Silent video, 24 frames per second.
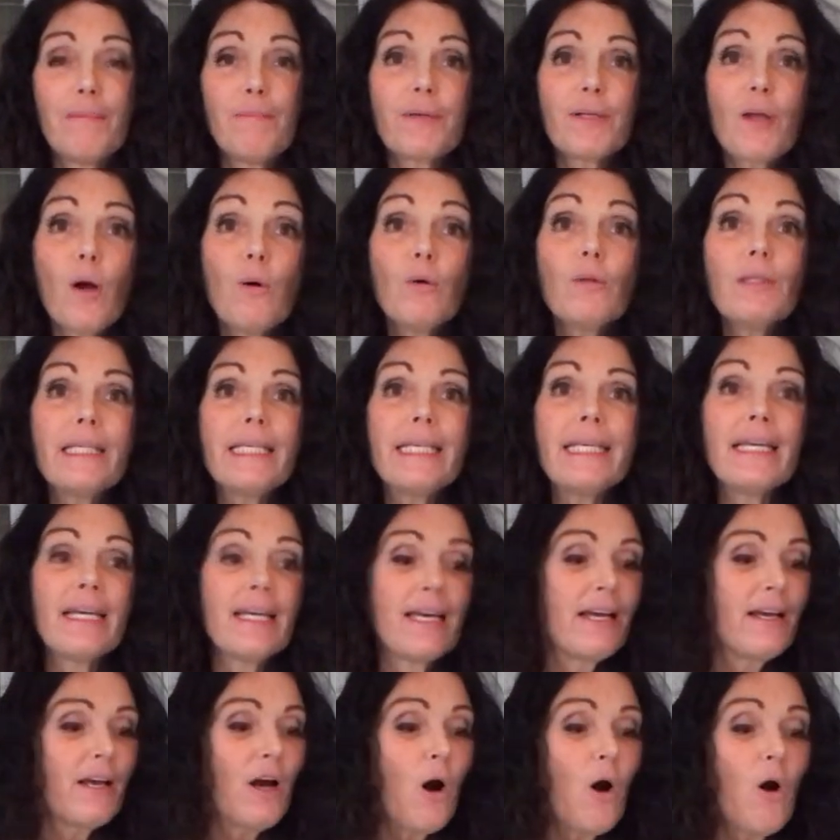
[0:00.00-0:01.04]
but
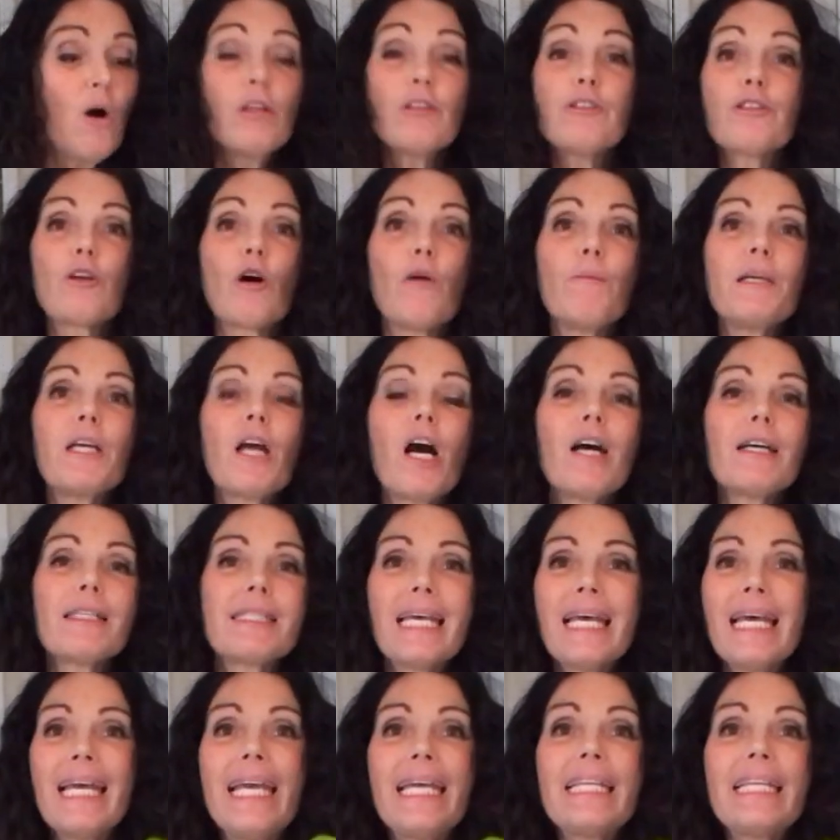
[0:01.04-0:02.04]
also because